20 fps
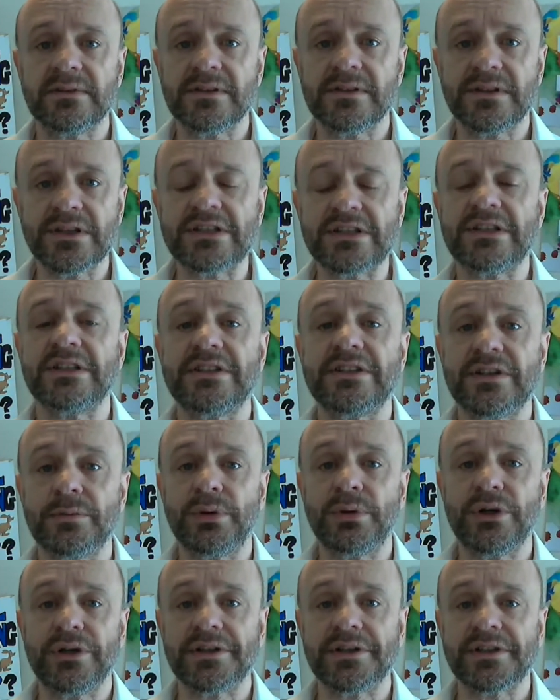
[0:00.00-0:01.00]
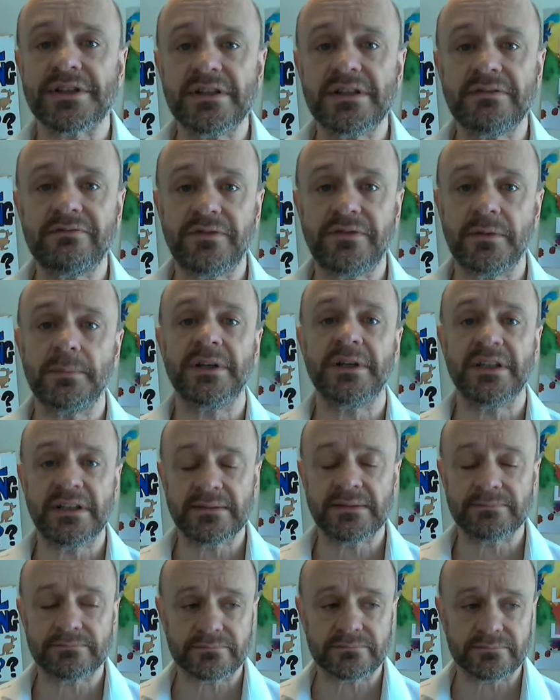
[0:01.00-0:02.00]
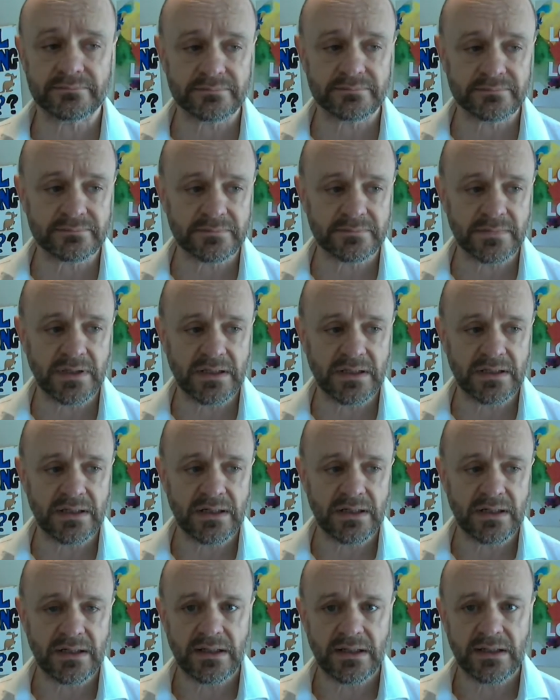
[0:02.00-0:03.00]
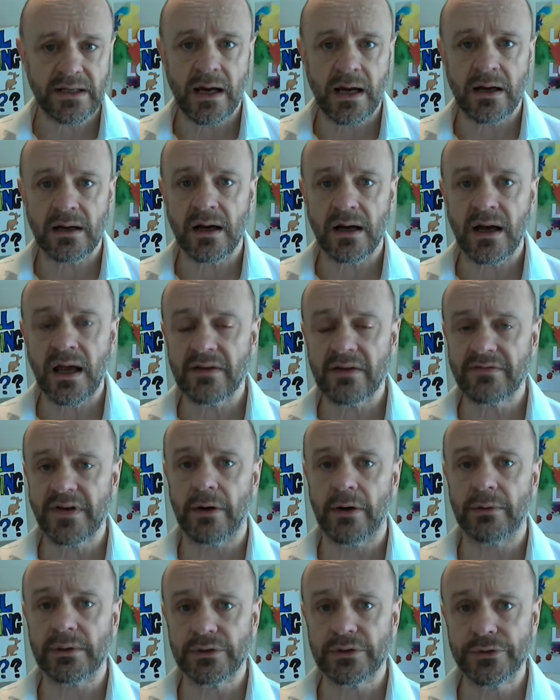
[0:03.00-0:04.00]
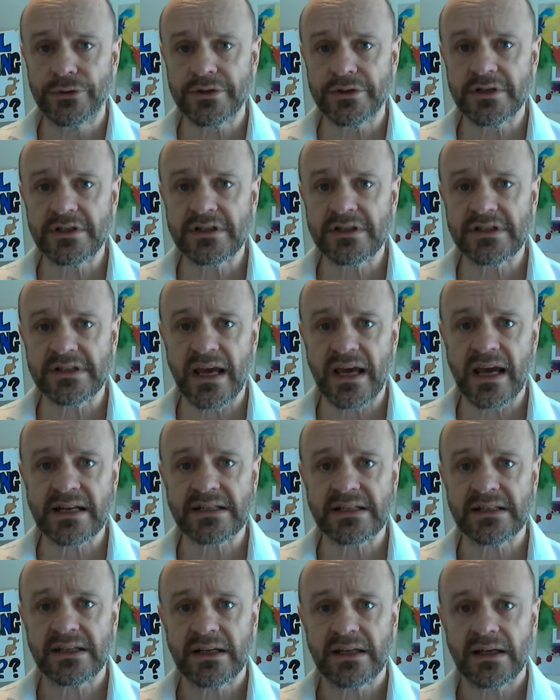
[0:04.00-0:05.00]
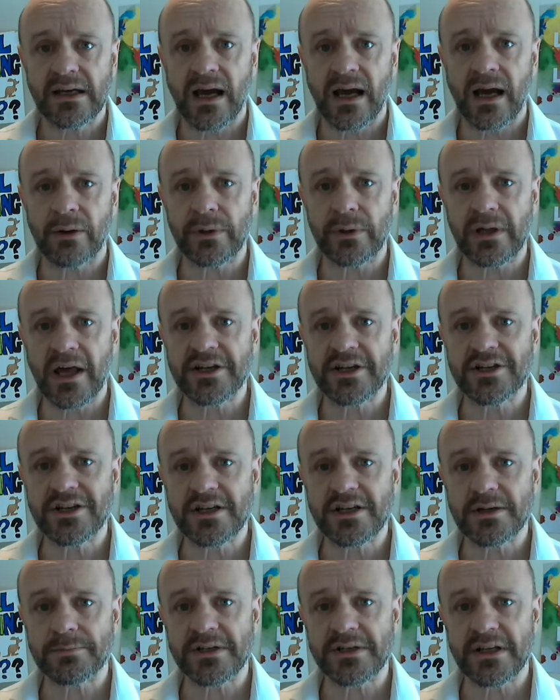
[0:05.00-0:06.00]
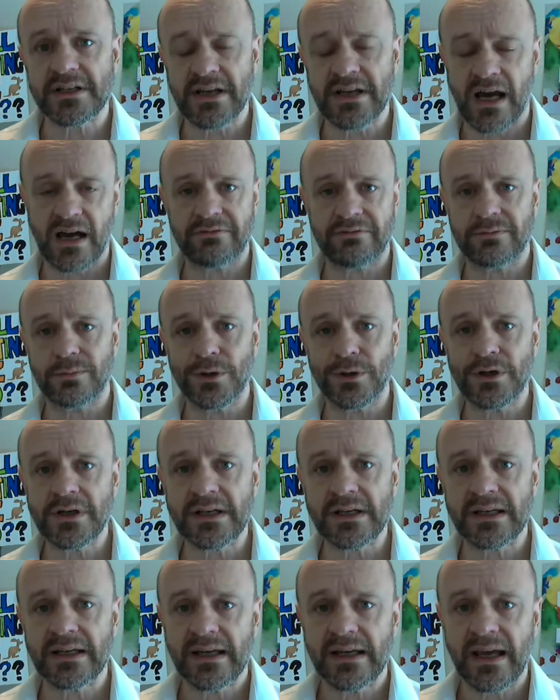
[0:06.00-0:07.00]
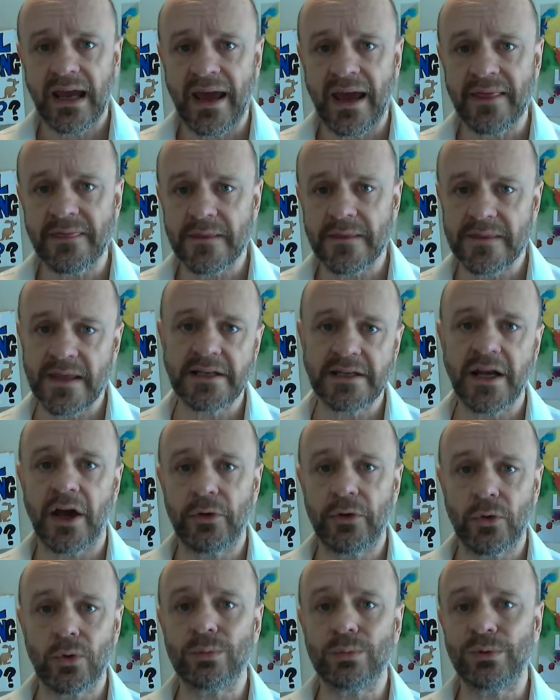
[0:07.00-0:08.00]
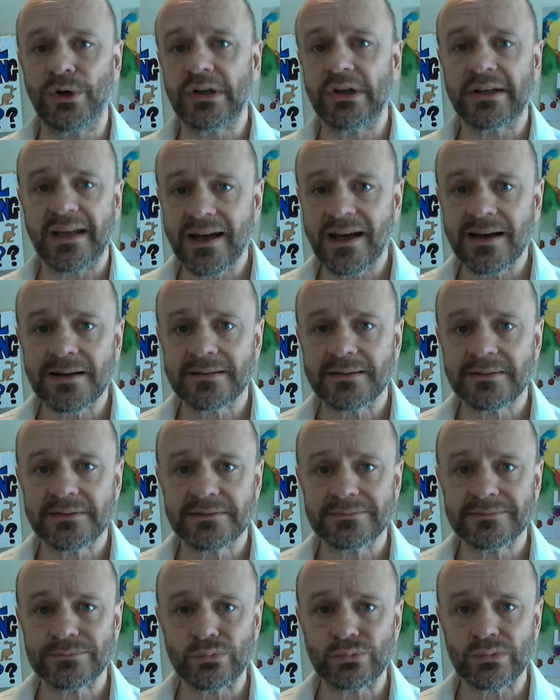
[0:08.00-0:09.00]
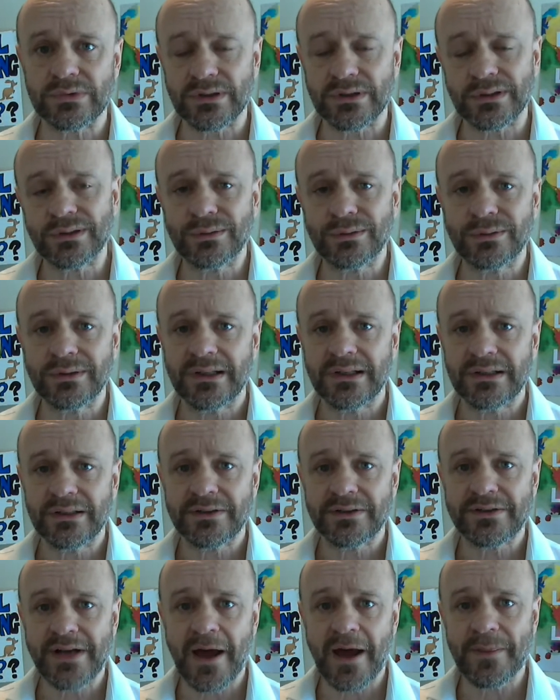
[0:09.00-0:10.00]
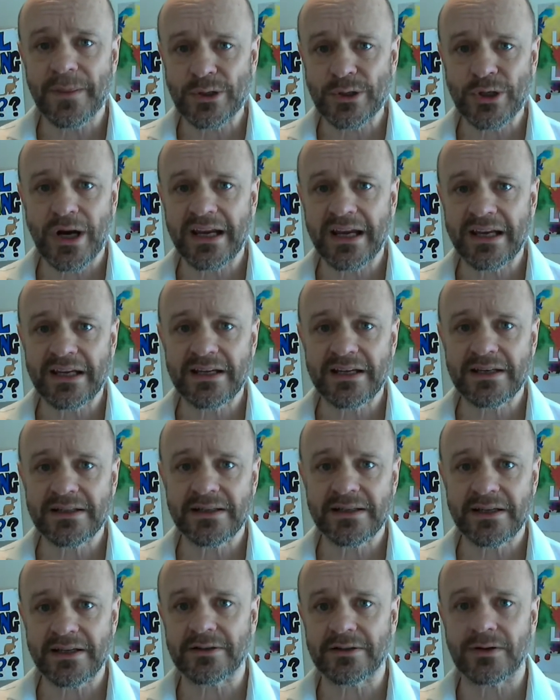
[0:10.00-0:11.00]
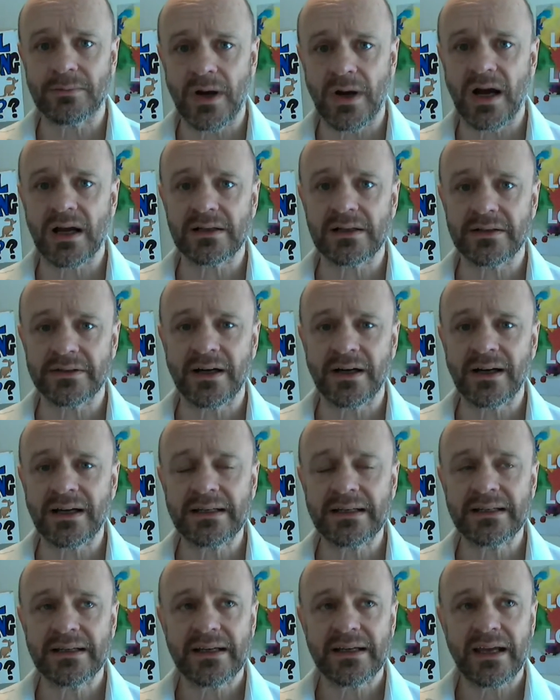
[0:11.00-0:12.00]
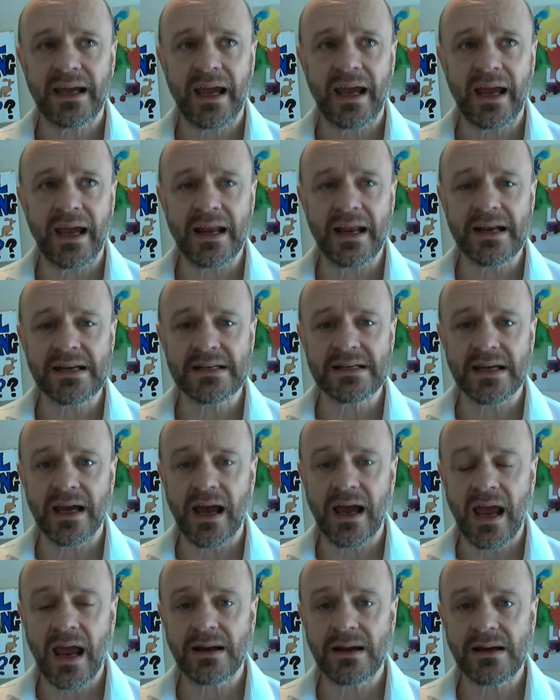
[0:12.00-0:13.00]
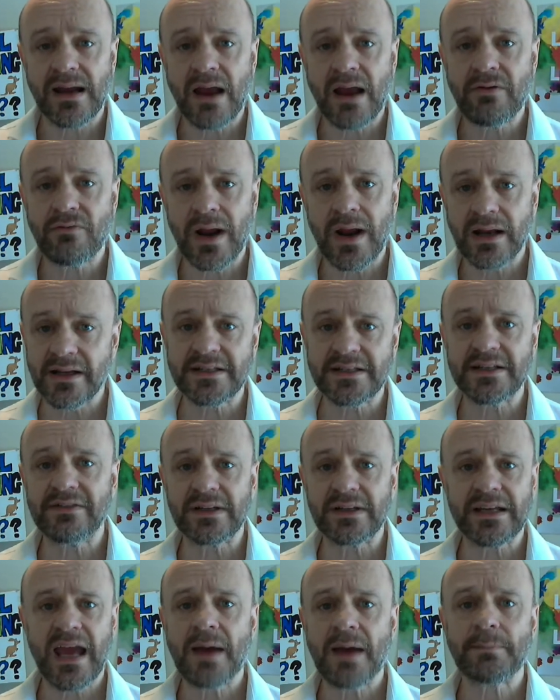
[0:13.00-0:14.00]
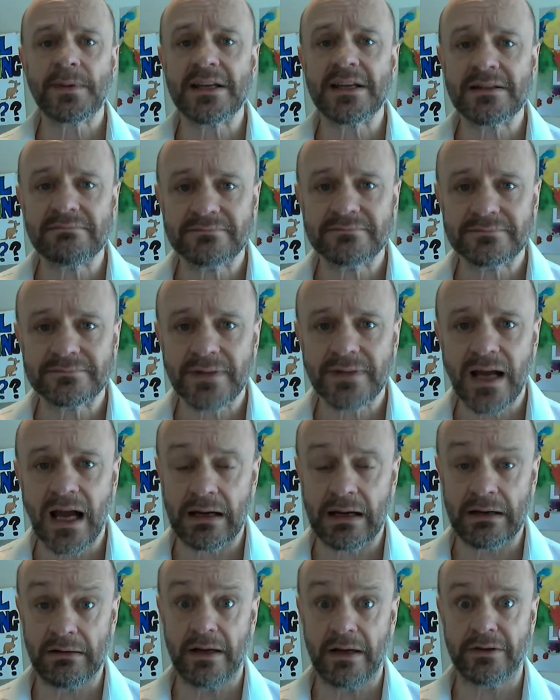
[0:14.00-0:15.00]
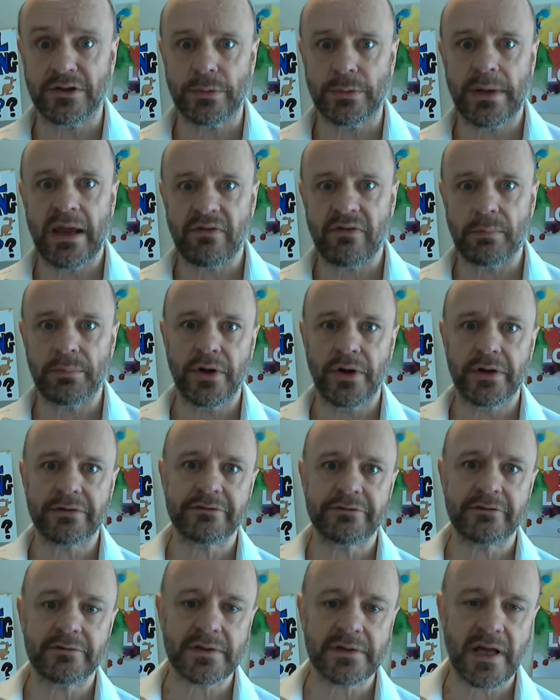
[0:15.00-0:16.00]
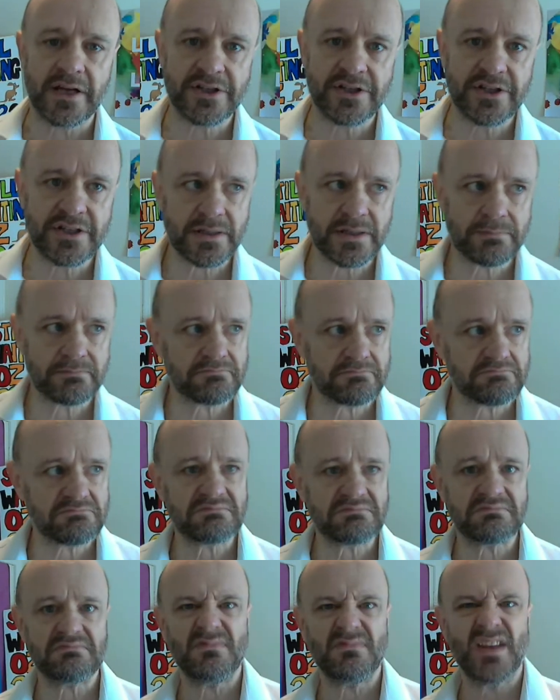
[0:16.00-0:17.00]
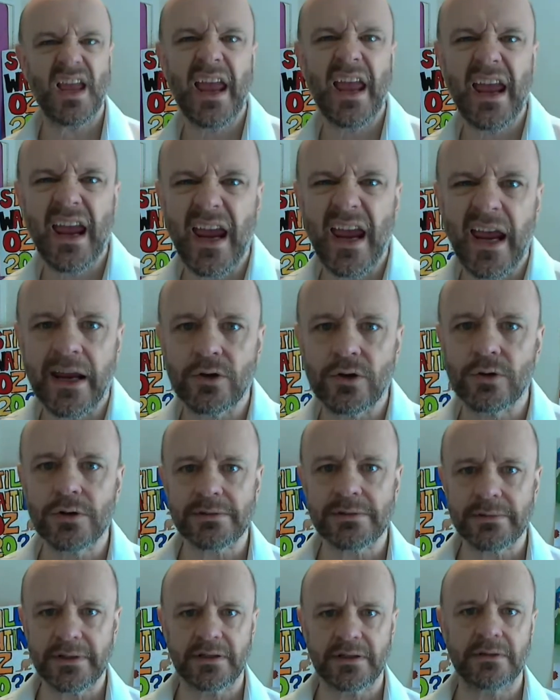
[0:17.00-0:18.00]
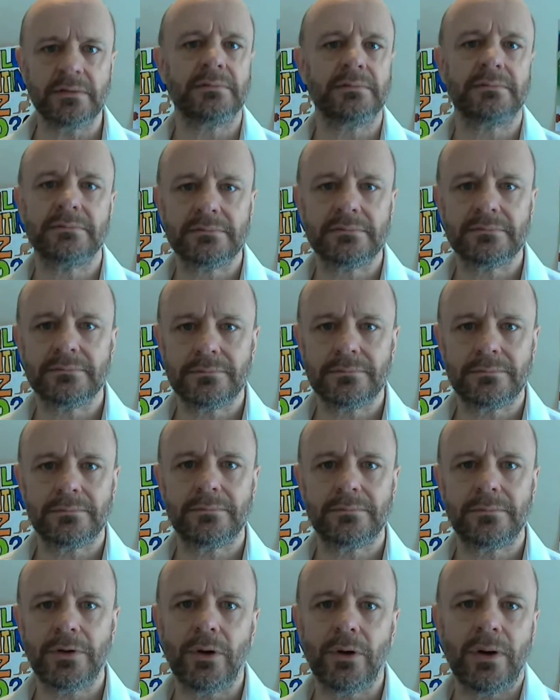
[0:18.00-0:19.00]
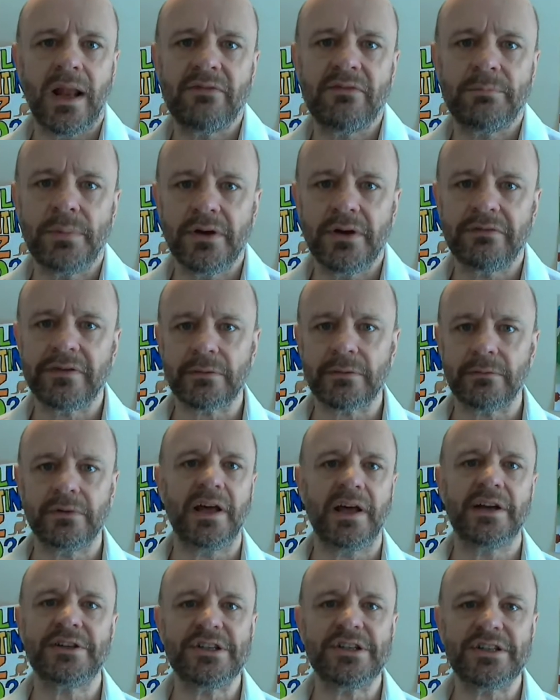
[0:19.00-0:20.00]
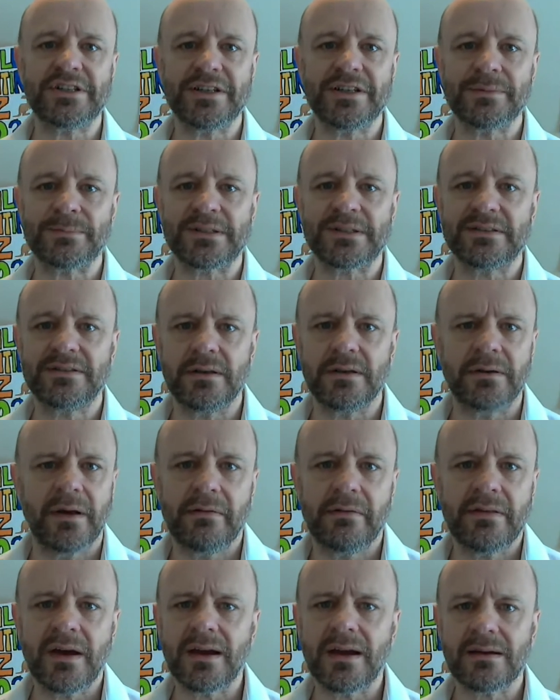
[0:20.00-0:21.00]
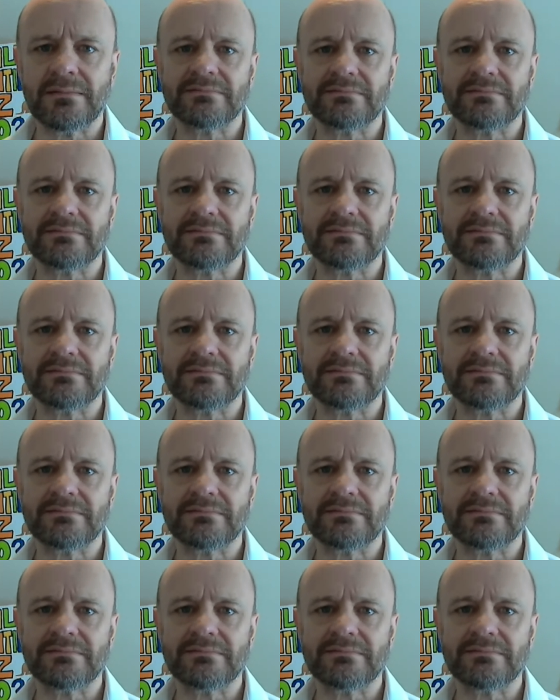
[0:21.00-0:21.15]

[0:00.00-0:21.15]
This is the person for me. Now, I have no illusions that relationships are tough work and that they don't all work out. No, down the track here are Michael and I, and relatively happy. Do we have a perfect relationship? Yeah, of course we do. We all have perfect relationships. You know that.